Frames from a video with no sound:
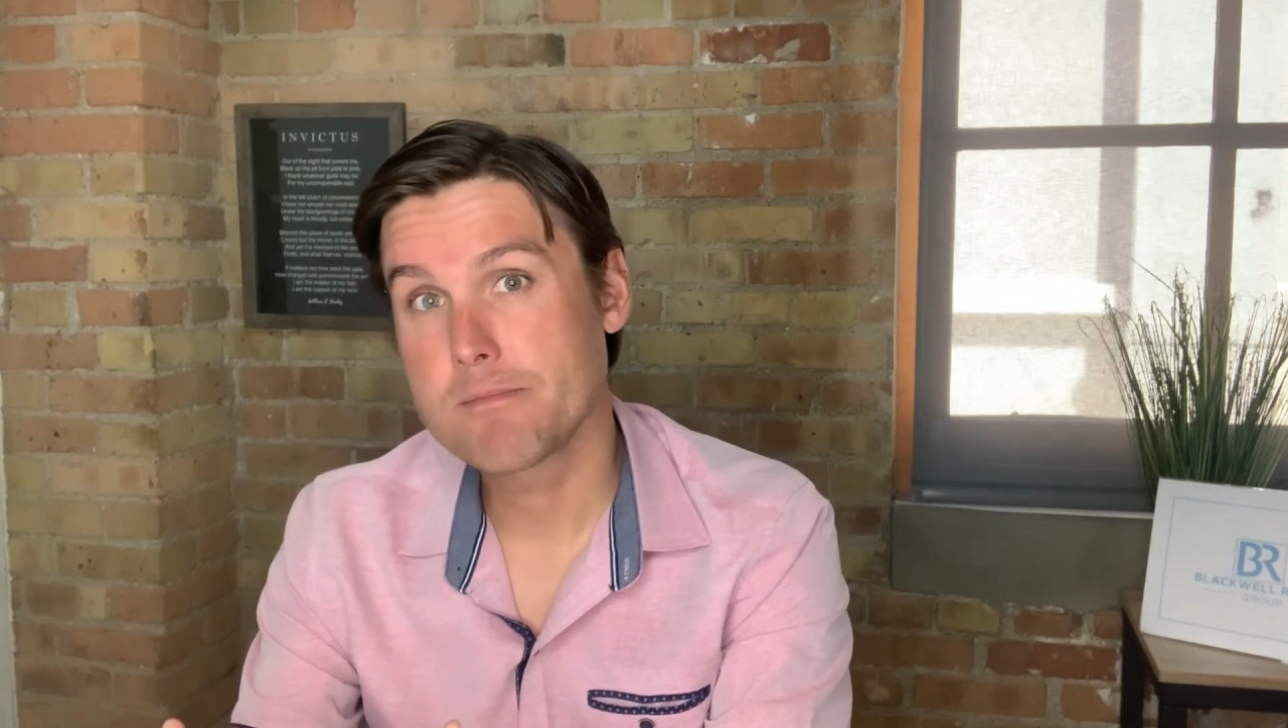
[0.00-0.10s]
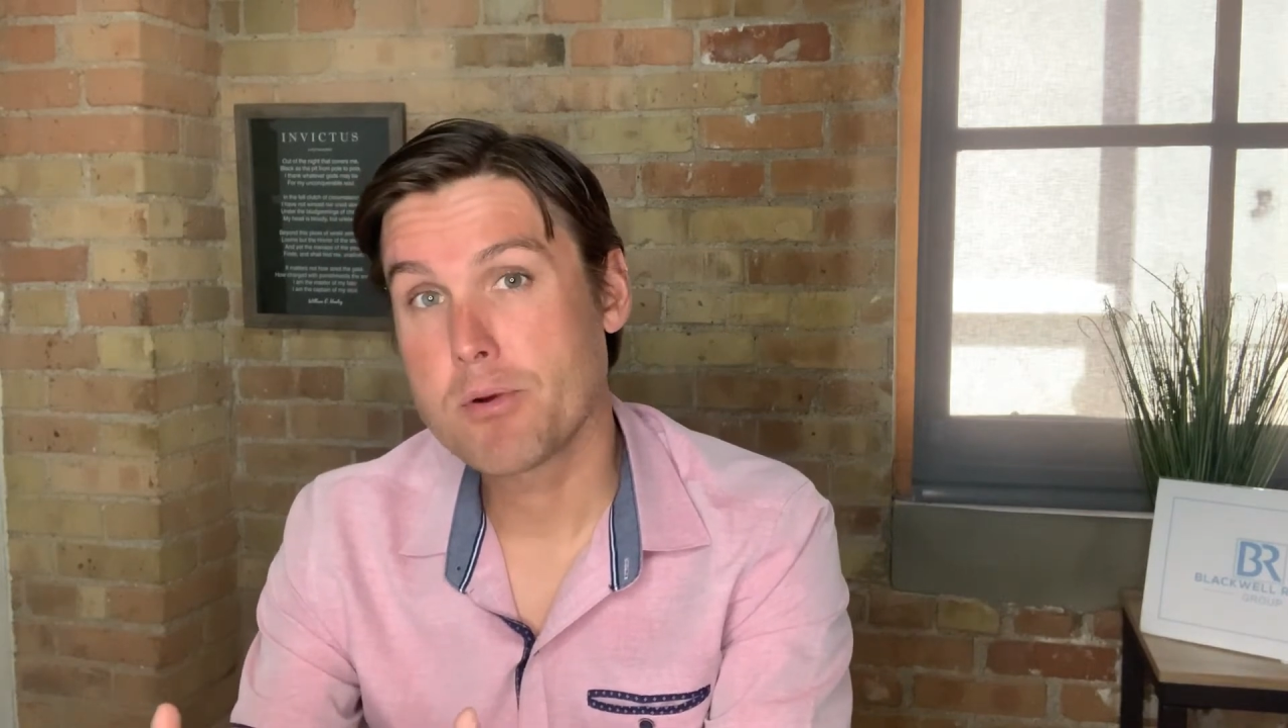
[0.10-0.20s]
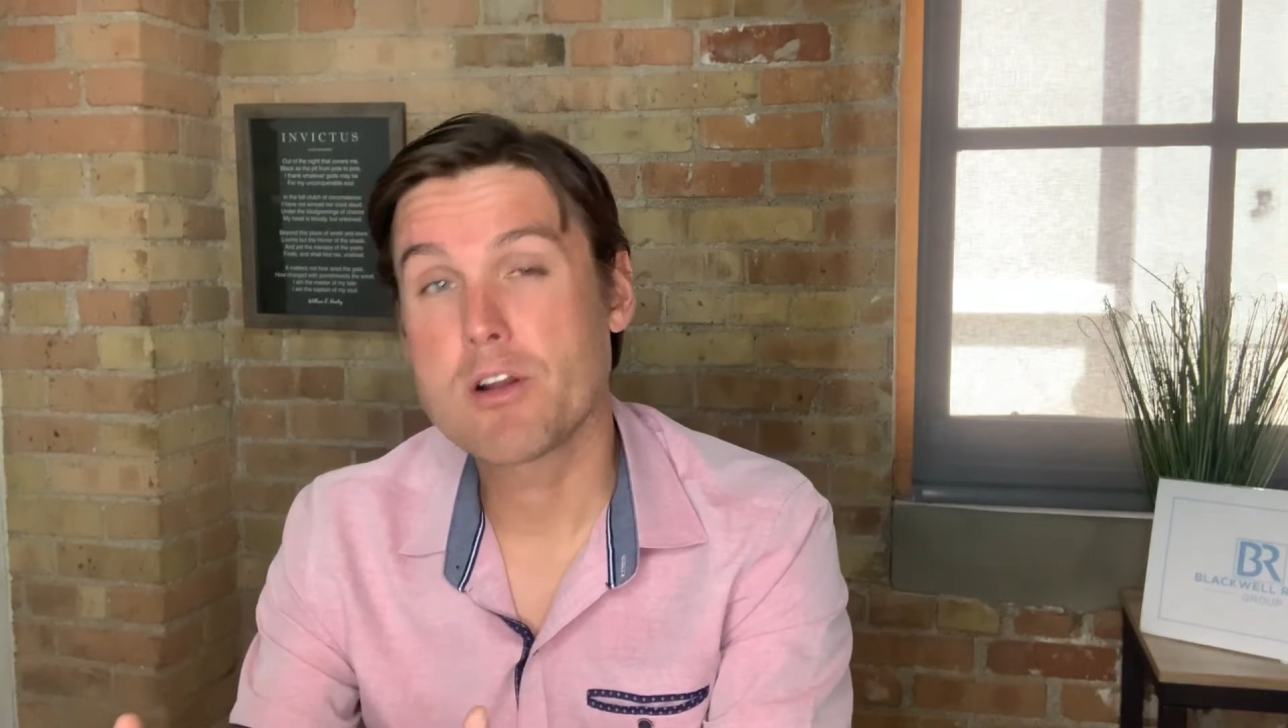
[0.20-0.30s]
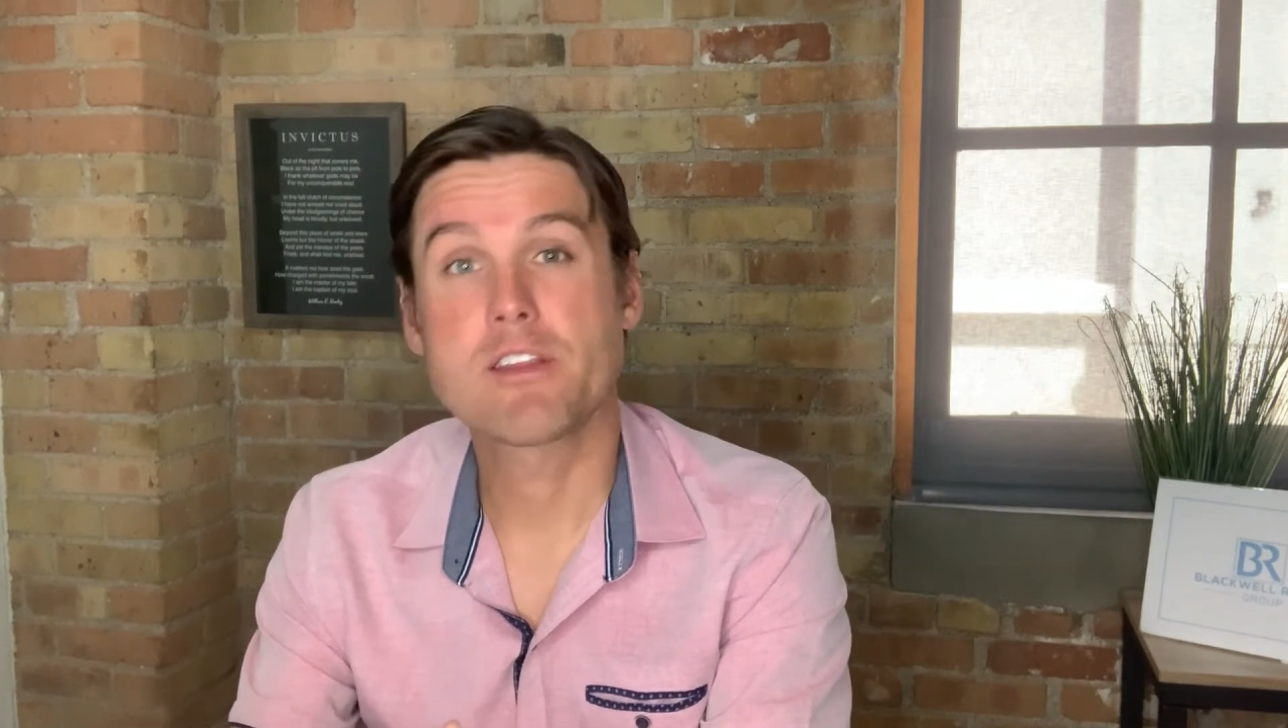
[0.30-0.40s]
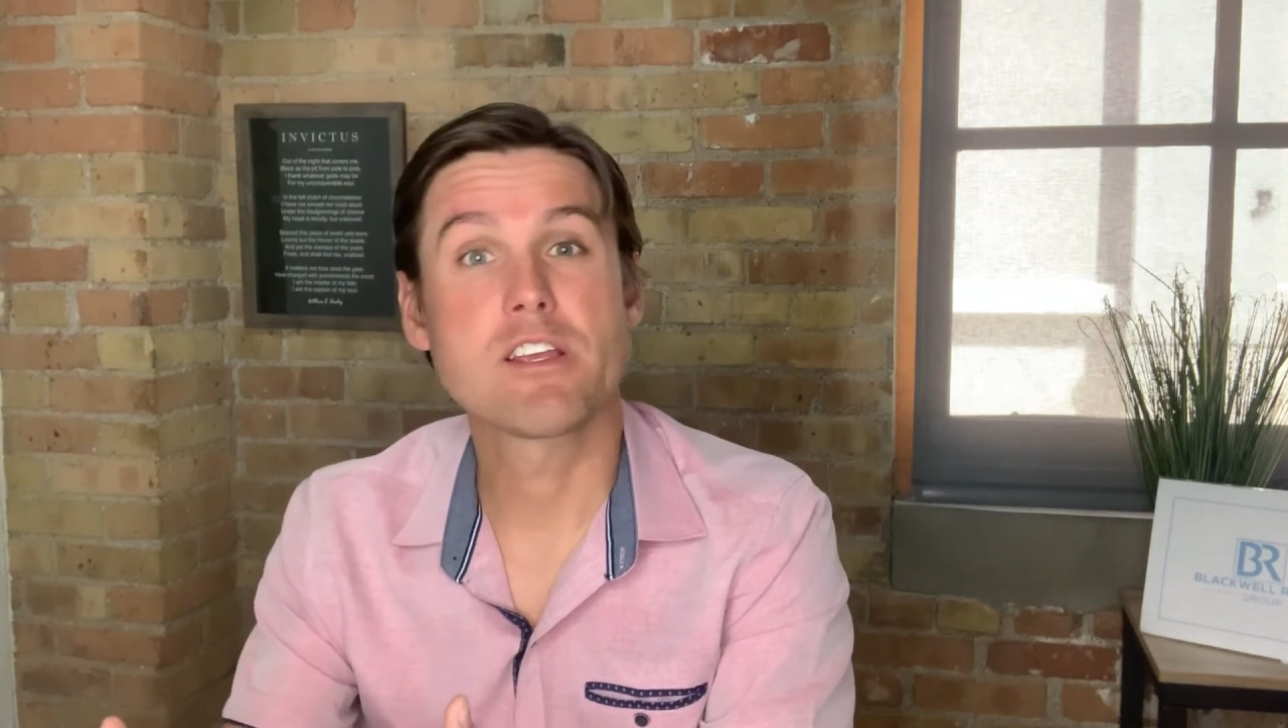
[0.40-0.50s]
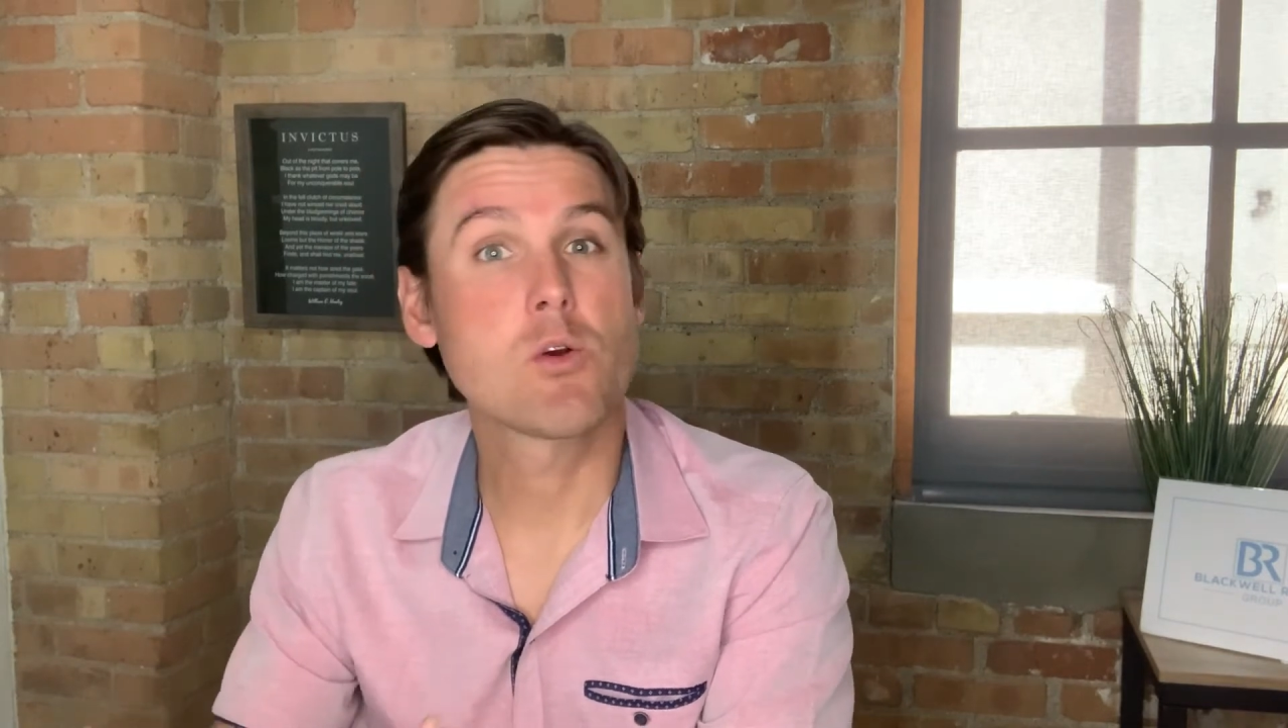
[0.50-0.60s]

part of the